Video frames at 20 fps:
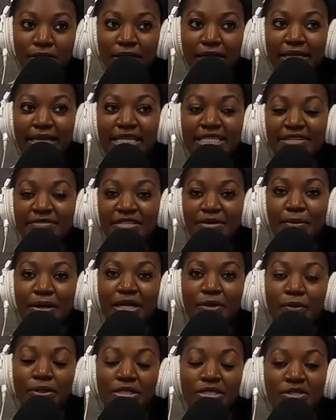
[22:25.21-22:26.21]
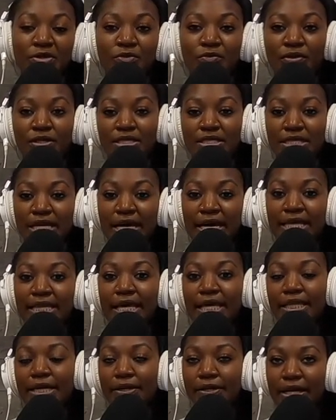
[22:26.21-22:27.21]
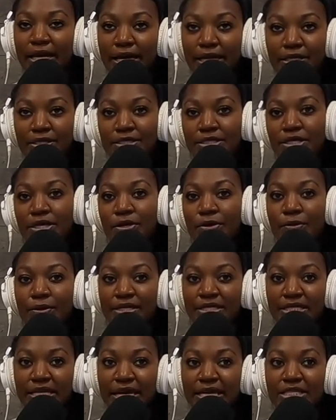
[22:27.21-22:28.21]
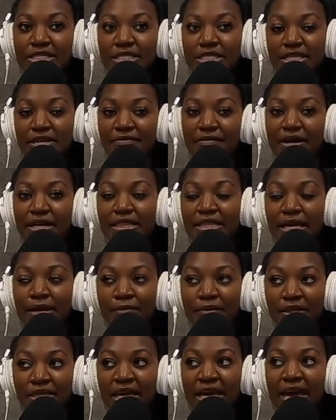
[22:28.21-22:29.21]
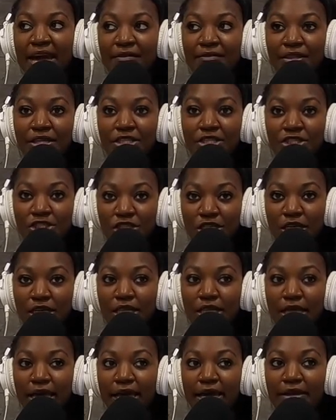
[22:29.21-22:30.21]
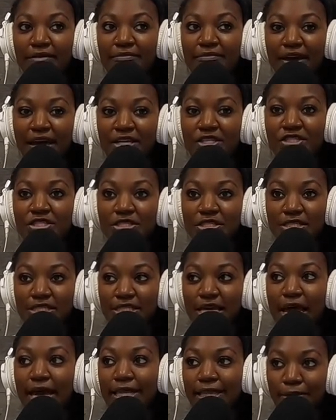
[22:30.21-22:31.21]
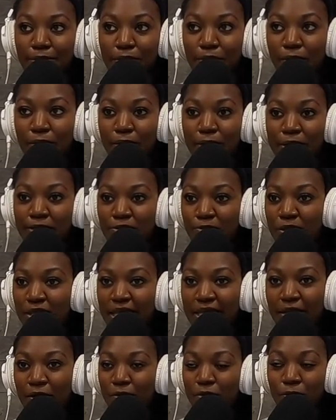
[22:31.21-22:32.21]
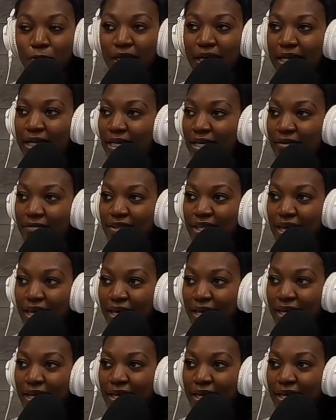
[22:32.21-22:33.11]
Like that's if somebody went to school for design, they learn how to sew and sketch and stuff like that. But they right. have legit like fashion styling programs, but they don't do any that's, of that.